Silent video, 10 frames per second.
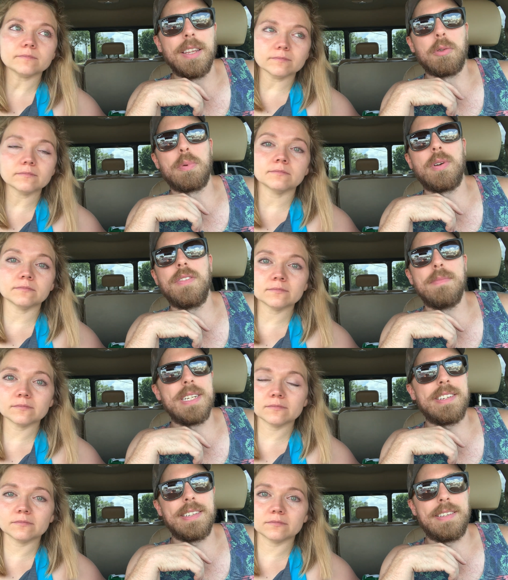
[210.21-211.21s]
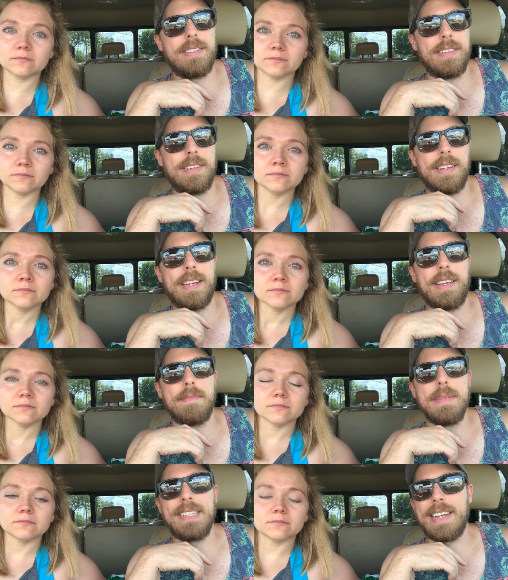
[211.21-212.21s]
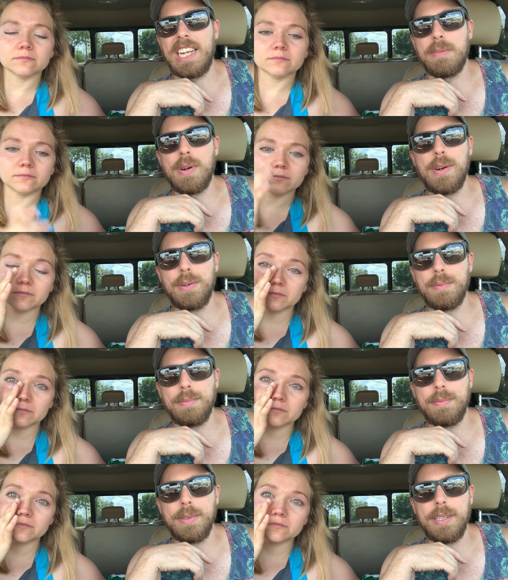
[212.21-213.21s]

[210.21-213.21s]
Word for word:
Speaker 1: the report even mentioned like me taking him home